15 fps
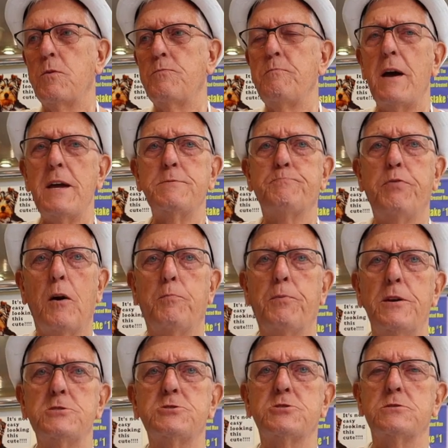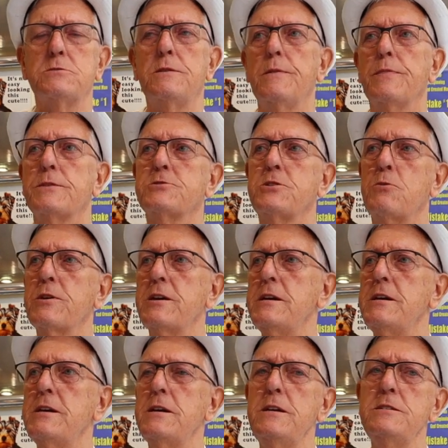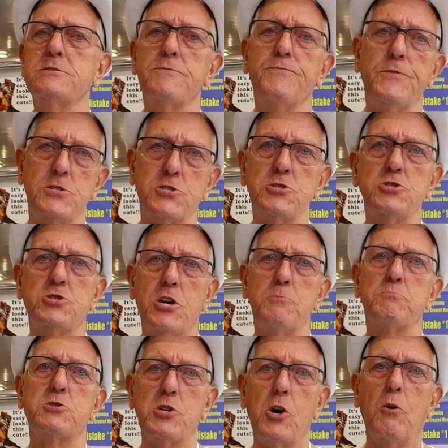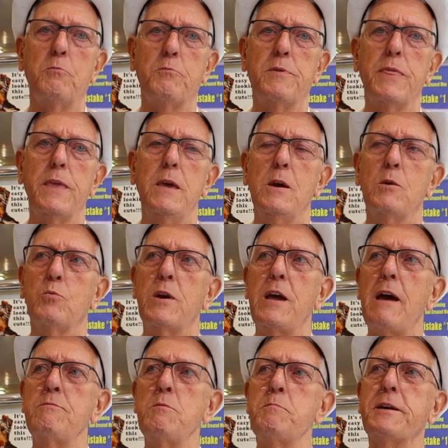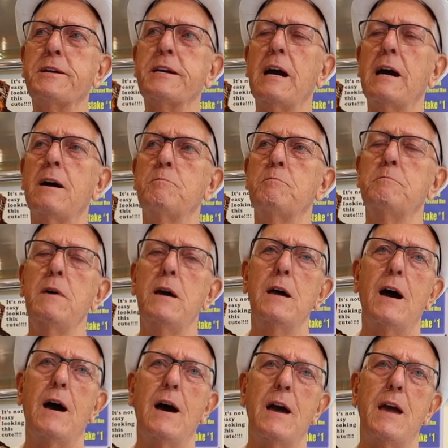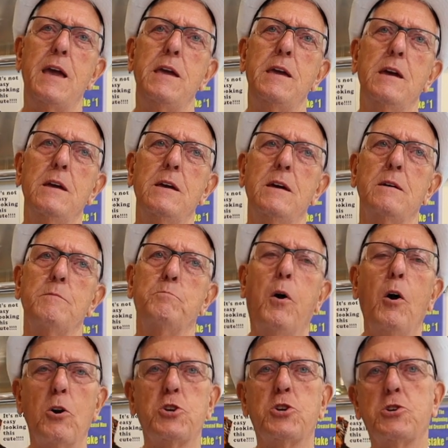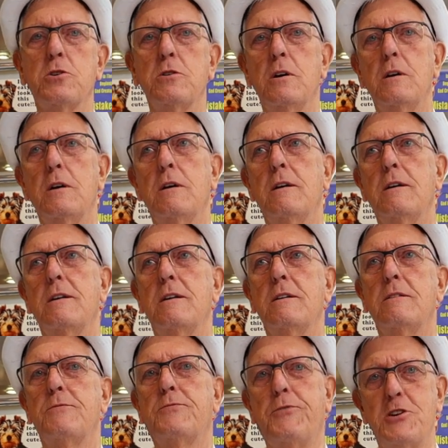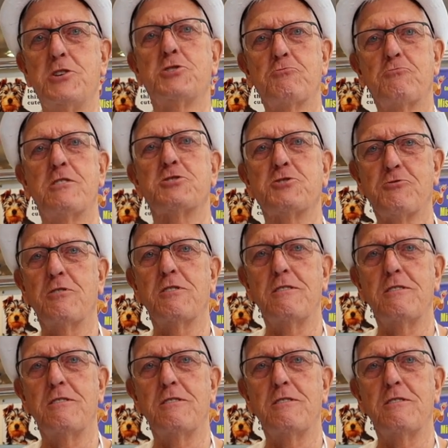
doubt that any other place will top the brilliant character that is Mr. Poppie. Let me know if you're going below and I will see you soon.